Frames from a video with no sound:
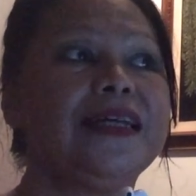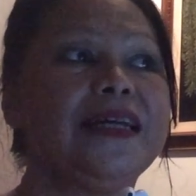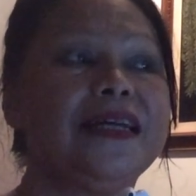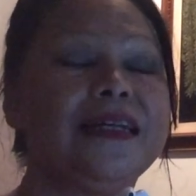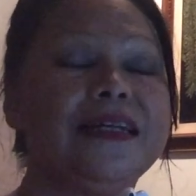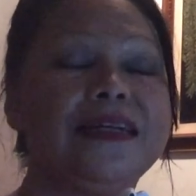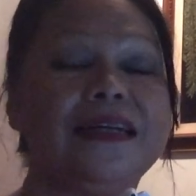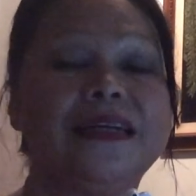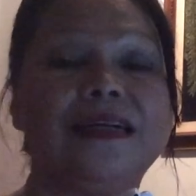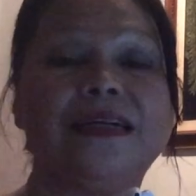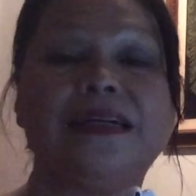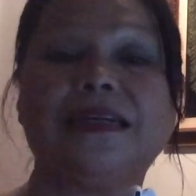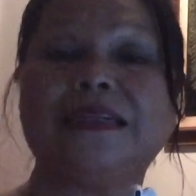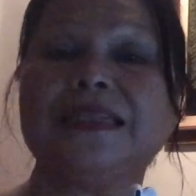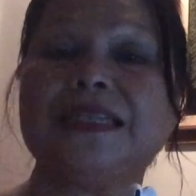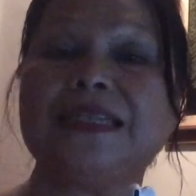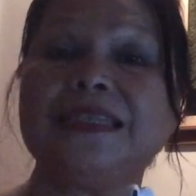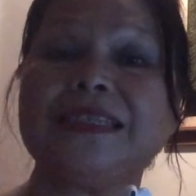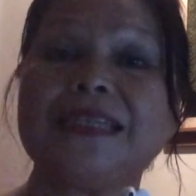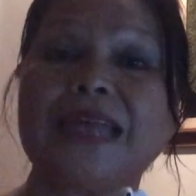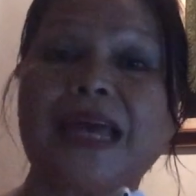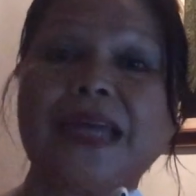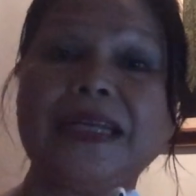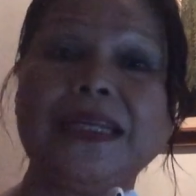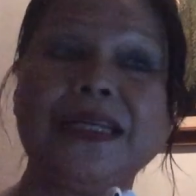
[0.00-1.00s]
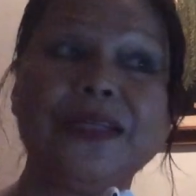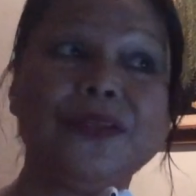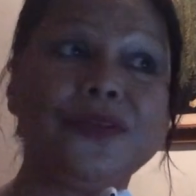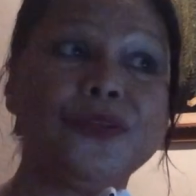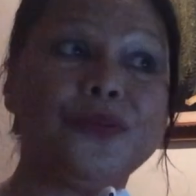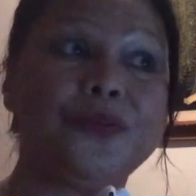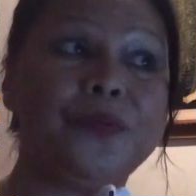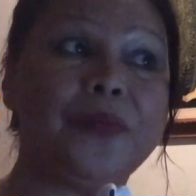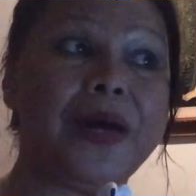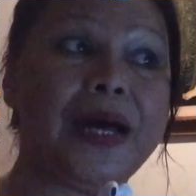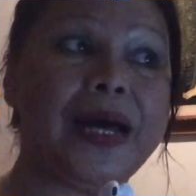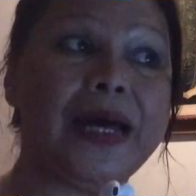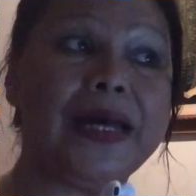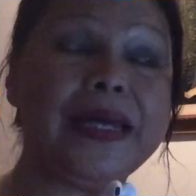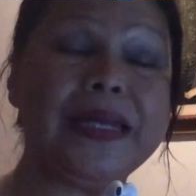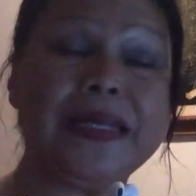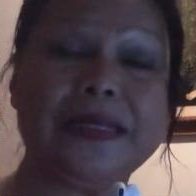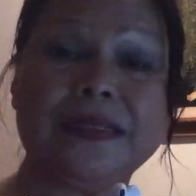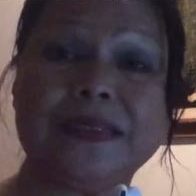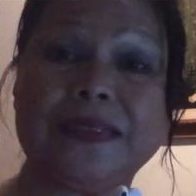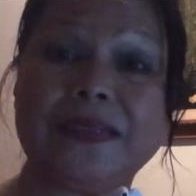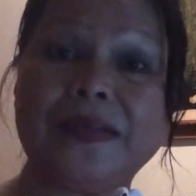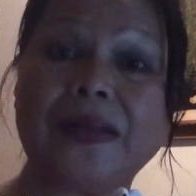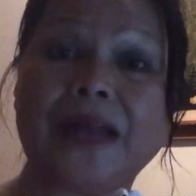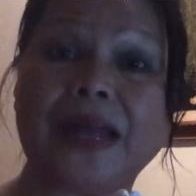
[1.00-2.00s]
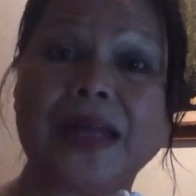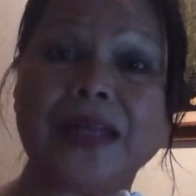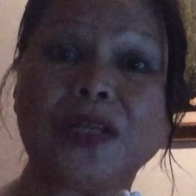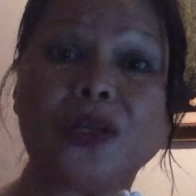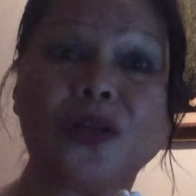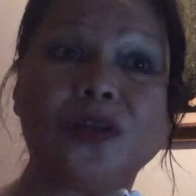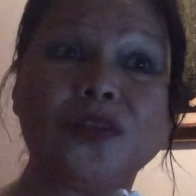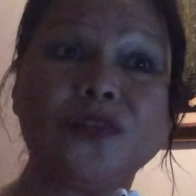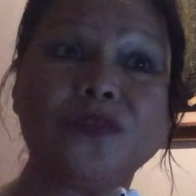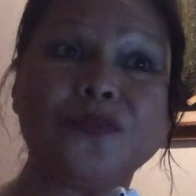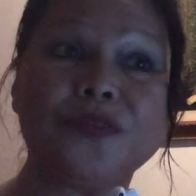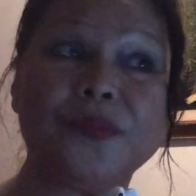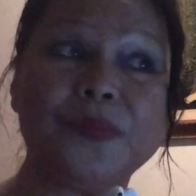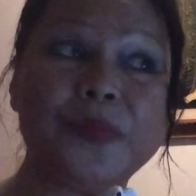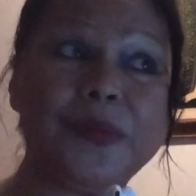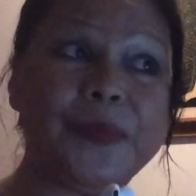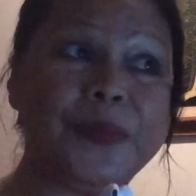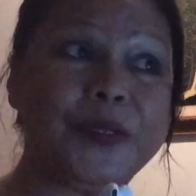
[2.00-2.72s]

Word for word: uh, decided to buy the right clothes for me